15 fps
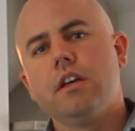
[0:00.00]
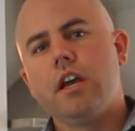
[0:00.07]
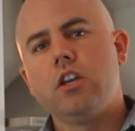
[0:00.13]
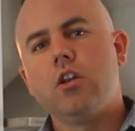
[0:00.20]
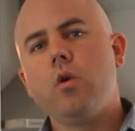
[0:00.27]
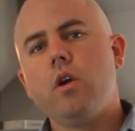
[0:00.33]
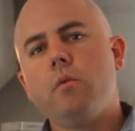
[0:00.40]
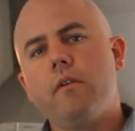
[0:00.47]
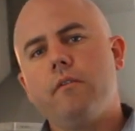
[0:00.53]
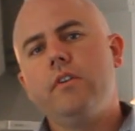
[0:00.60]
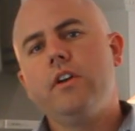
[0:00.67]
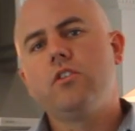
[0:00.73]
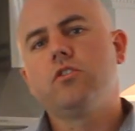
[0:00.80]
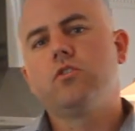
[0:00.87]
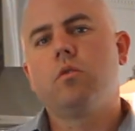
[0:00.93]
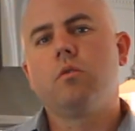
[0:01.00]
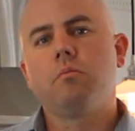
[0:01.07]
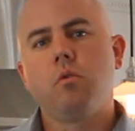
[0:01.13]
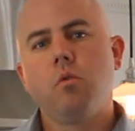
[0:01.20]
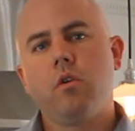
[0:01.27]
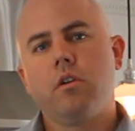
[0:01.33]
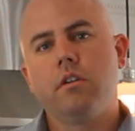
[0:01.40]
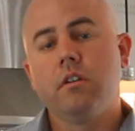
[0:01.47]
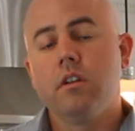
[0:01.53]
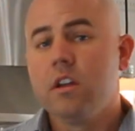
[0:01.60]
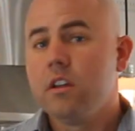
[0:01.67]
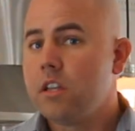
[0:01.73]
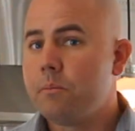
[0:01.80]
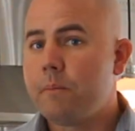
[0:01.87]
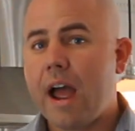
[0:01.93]
And knowing what features are important.
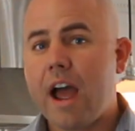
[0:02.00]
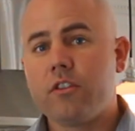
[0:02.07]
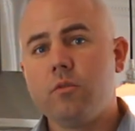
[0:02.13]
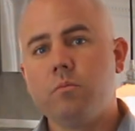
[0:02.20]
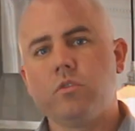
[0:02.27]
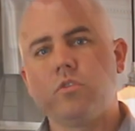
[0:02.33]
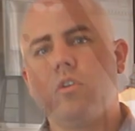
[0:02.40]
The bathrooms are